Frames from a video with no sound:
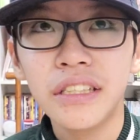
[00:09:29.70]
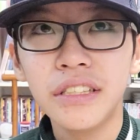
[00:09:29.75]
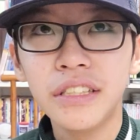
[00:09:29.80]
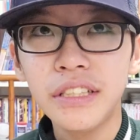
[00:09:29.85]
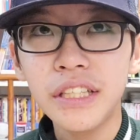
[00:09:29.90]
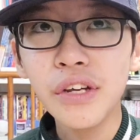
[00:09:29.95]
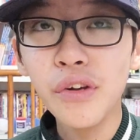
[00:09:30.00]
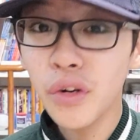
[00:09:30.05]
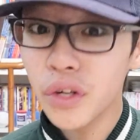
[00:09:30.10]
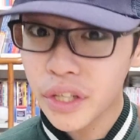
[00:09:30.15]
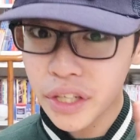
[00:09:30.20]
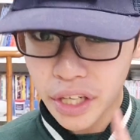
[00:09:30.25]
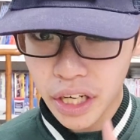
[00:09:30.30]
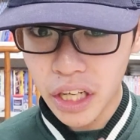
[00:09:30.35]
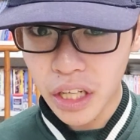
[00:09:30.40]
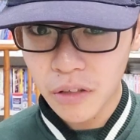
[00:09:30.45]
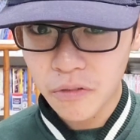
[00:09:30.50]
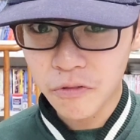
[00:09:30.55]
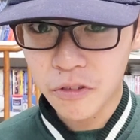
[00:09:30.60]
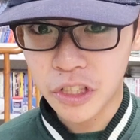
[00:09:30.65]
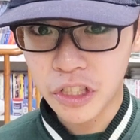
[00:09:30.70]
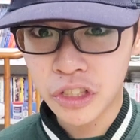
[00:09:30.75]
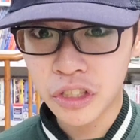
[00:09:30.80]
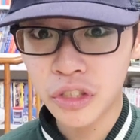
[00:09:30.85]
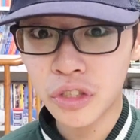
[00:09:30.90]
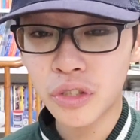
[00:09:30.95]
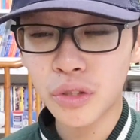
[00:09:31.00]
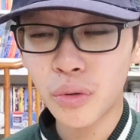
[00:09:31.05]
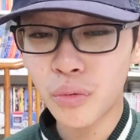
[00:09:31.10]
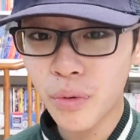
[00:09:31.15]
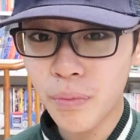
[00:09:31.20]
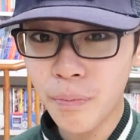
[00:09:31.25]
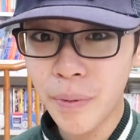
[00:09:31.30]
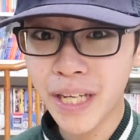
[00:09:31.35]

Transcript: 0 kelvins would